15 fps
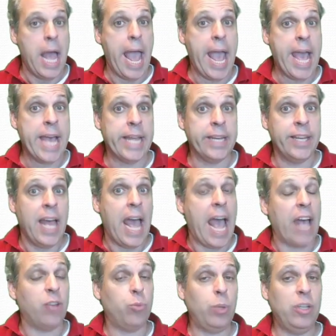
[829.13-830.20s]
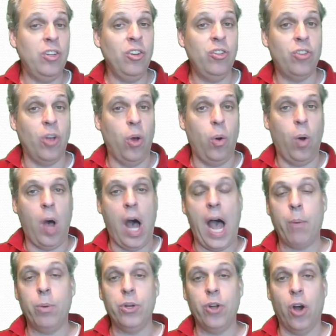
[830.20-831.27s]
And as we did so,
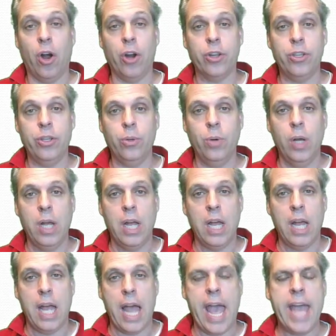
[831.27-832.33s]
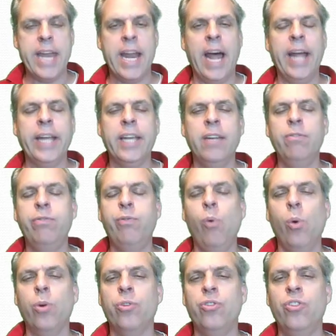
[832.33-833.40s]
I would argue, and I can
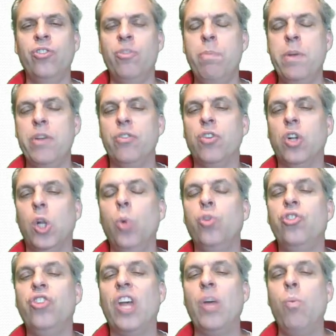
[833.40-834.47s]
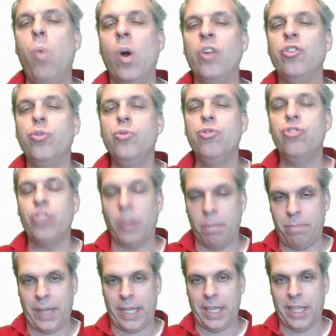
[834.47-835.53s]
force this to be as close as I want to
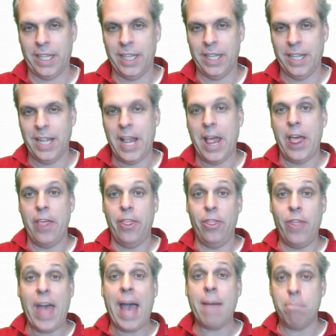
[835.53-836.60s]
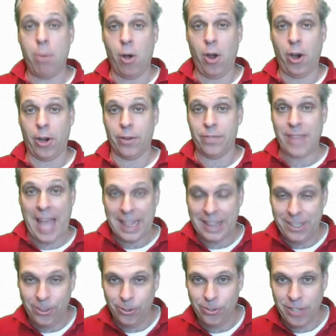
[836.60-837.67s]
something. That part, that
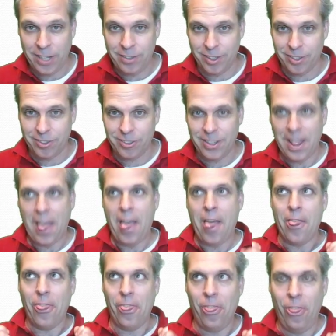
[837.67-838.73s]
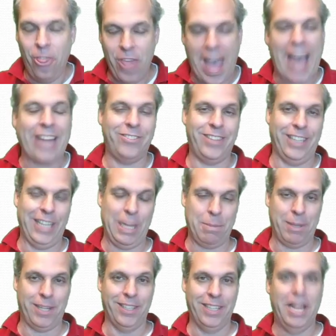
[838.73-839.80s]
little sentence, that's the
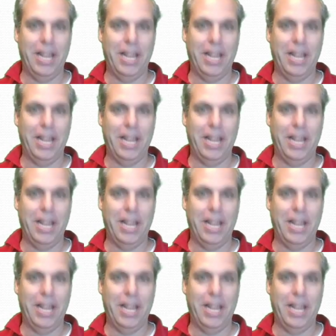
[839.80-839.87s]
limit.